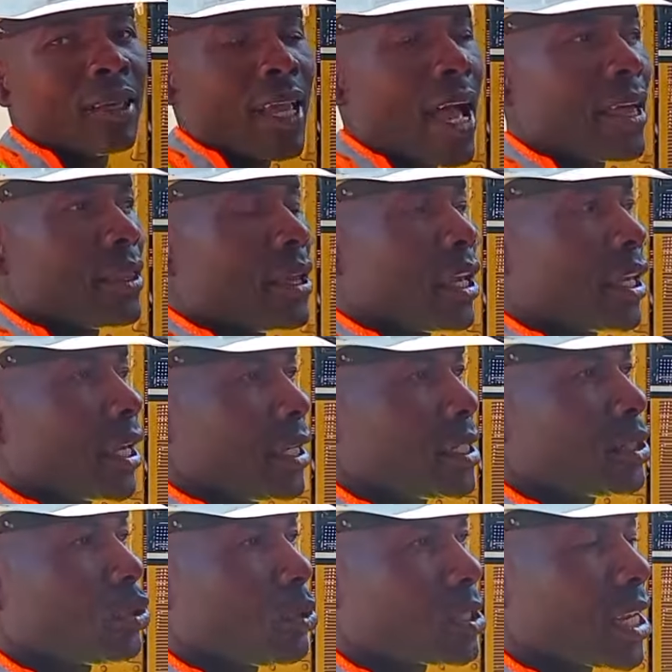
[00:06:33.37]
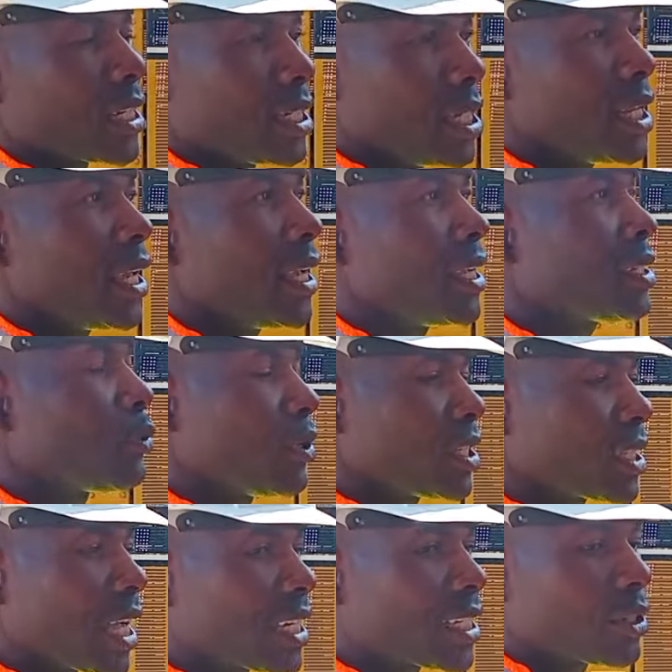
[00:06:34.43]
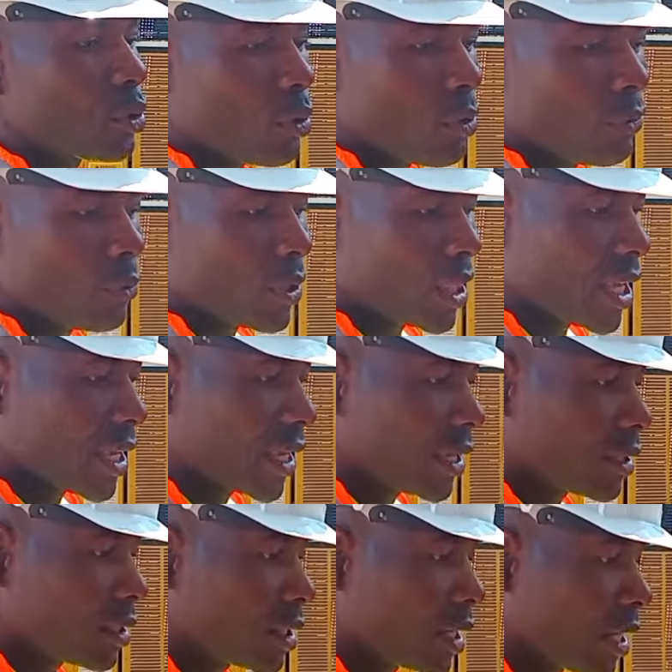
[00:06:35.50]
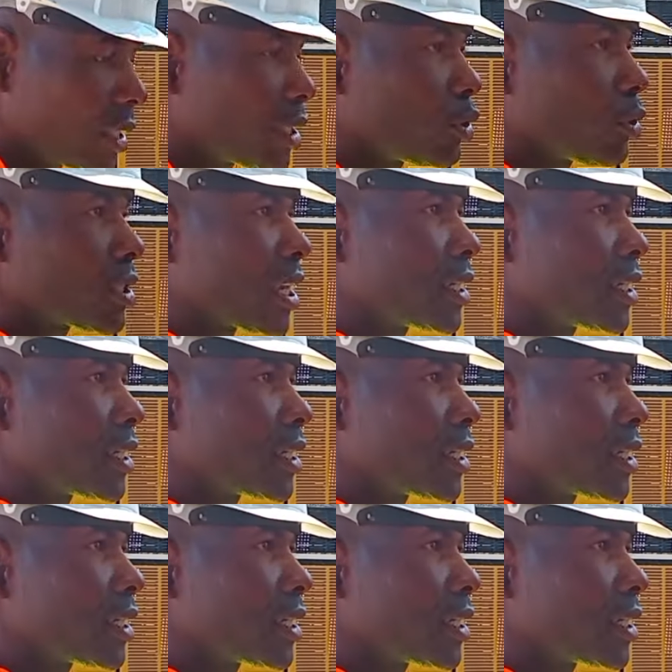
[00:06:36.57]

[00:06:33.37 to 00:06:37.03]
Yeah, a Kate dozer D8. We started off with a Kate dozer